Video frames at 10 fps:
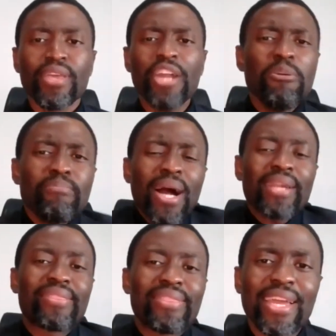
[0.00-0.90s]
And you might
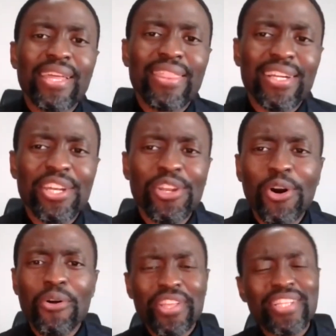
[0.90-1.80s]
think that
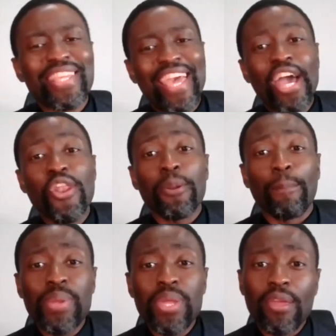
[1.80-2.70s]
no, this cannot
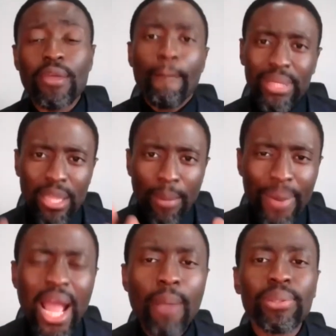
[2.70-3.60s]
be, but the
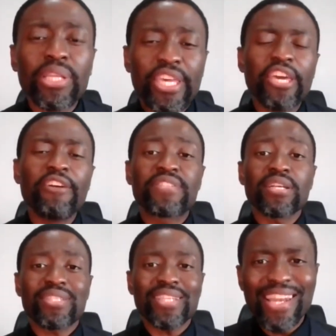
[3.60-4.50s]
Bible gives
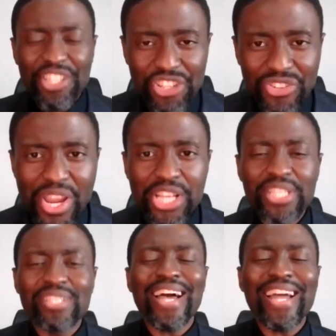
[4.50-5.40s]
us
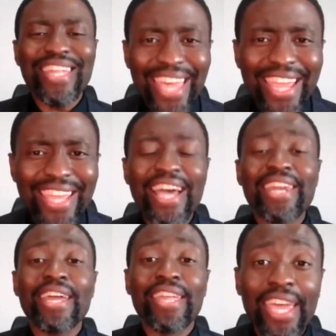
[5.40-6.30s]
illustrations again and
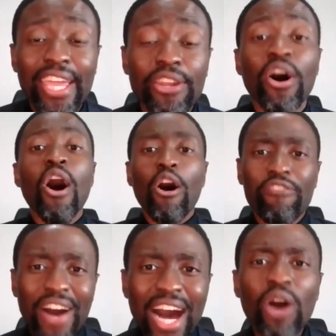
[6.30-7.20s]
again of
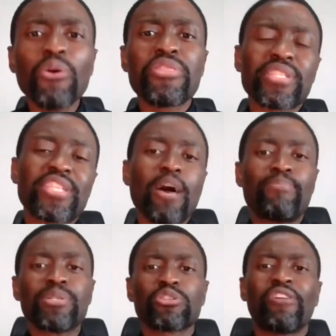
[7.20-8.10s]
how this
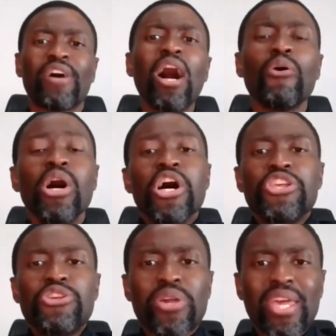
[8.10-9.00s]
happens, of how
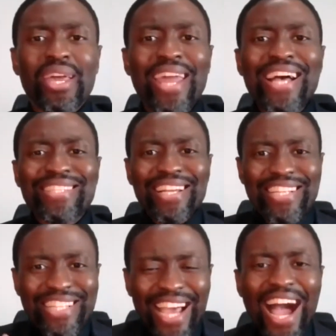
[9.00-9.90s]
you can, as a
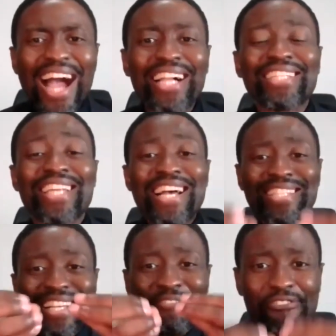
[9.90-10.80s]
child, as
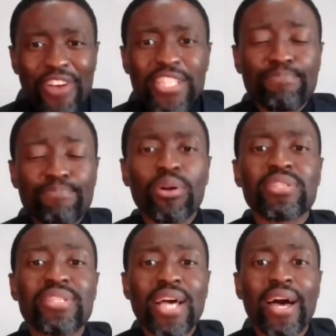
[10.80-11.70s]
a firstborn
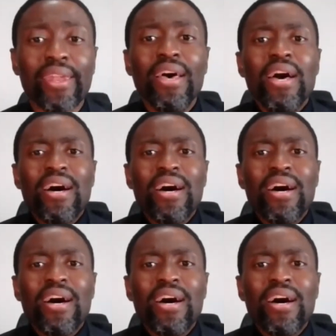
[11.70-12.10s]
son,